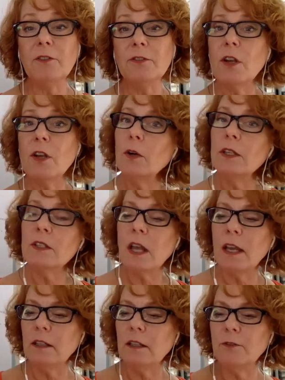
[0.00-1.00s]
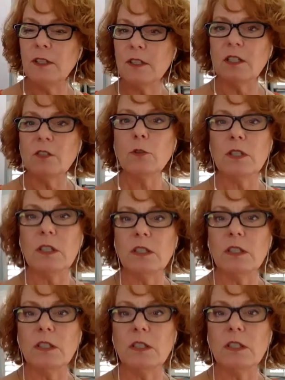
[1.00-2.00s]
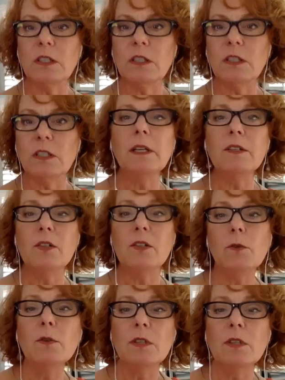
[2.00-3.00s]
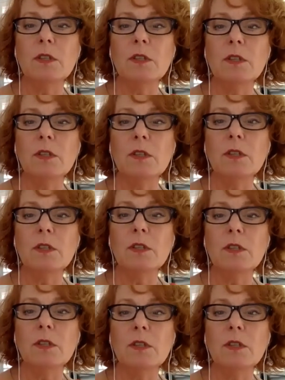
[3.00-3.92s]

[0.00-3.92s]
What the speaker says: So it's interesting to see how everybody's using it.